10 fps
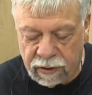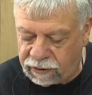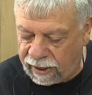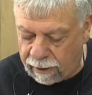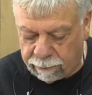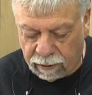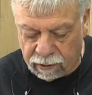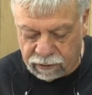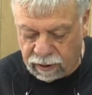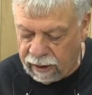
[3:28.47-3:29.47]

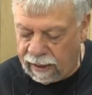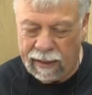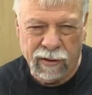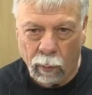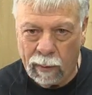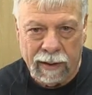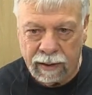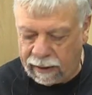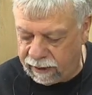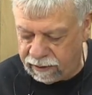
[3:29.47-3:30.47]
examples uh, so we
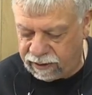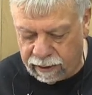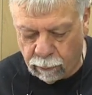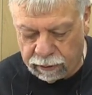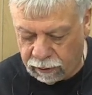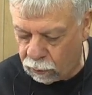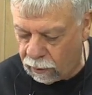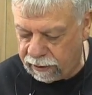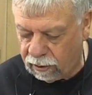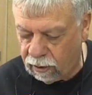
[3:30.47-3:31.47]
can kind of see what they're
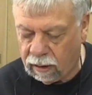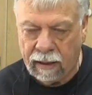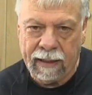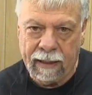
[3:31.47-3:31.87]
going to look like.